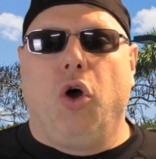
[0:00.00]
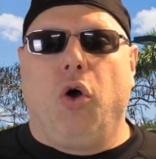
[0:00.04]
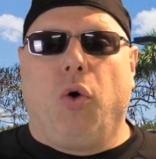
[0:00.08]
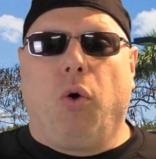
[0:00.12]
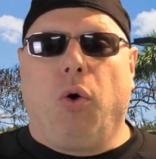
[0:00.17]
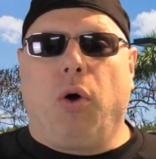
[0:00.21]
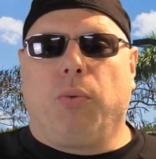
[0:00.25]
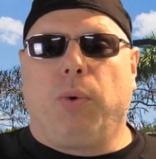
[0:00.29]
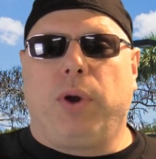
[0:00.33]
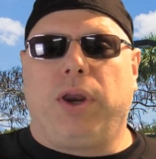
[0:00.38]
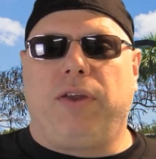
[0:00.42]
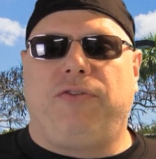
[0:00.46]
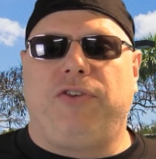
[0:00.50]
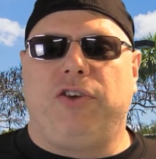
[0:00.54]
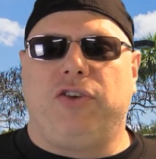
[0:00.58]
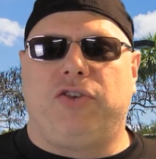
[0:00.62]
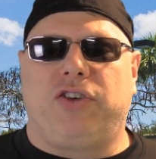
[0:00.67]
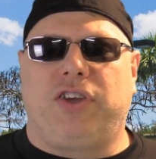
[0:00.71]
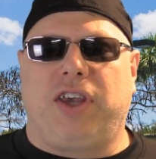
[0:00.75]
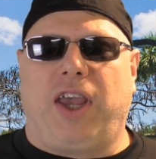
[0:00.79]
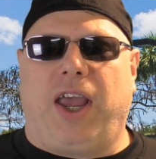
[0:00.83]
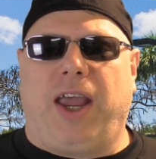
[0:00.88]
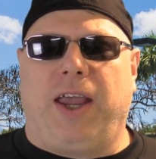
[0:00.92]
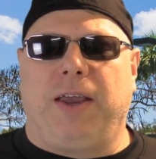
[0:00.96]
Or what if you
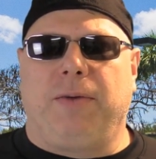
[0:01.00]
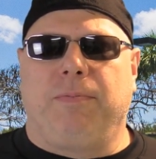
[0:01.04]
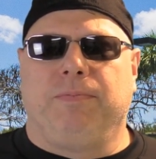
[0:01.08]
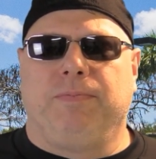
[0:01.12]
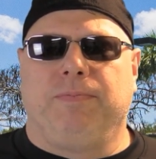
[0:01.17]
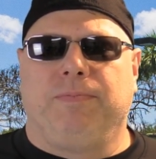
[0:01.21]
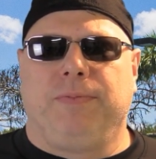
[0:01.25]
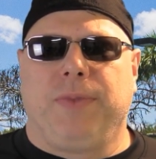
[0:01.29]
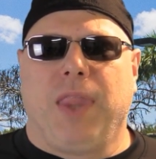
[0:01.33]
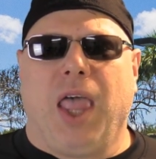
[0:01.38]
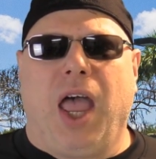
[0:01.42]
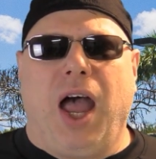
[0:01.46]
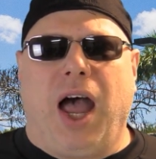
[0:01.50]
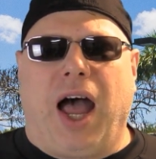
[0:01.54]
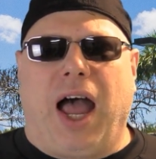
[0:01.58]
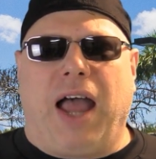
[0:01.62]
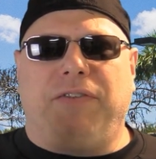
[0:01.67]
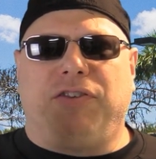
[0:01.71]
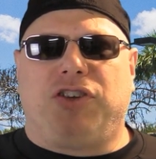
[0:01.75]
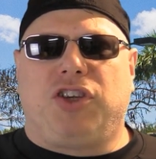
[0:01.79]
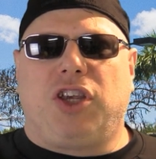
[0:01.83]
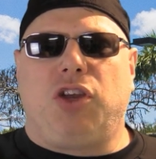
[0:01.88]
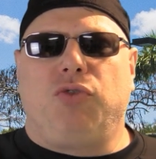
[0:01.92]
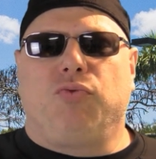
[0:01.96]
say,
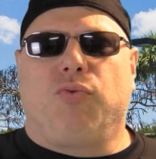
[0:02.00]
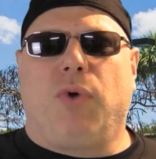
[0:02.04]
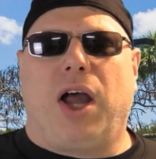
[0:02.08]
I've seen